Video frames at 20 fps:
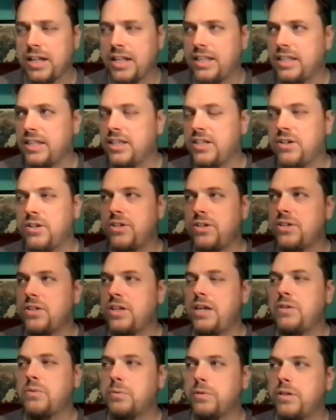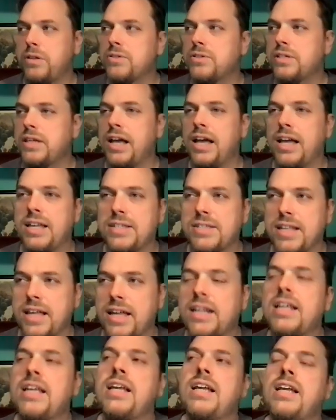And he's one of those guys
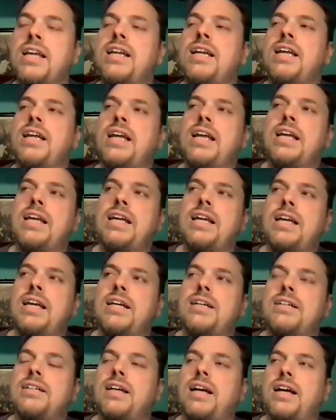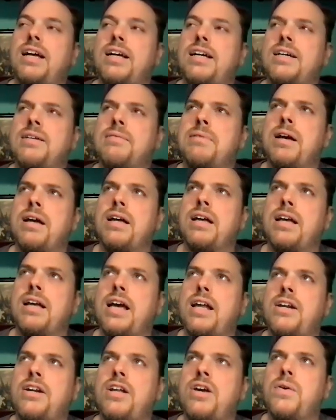that I
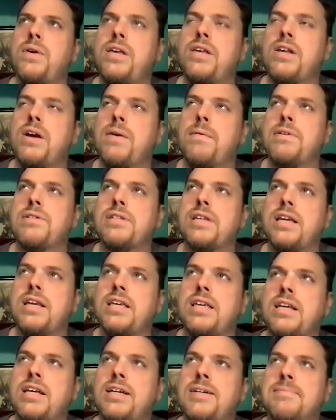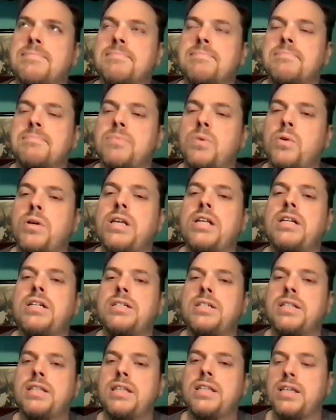don't know, he almost like we'll get
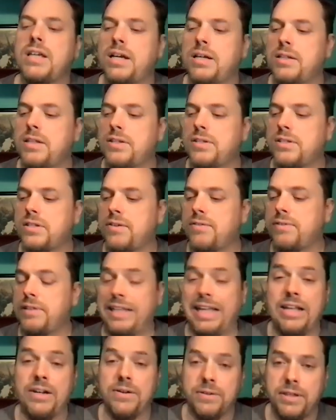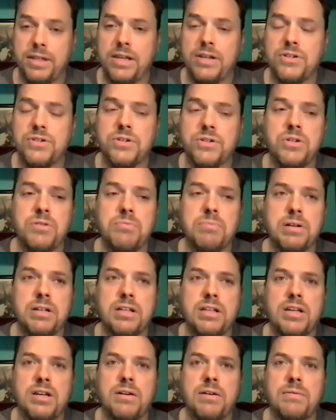into the stuff later in the issue, but
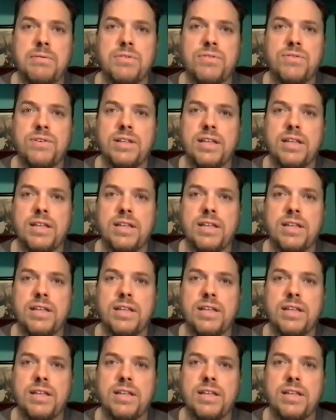I almost feel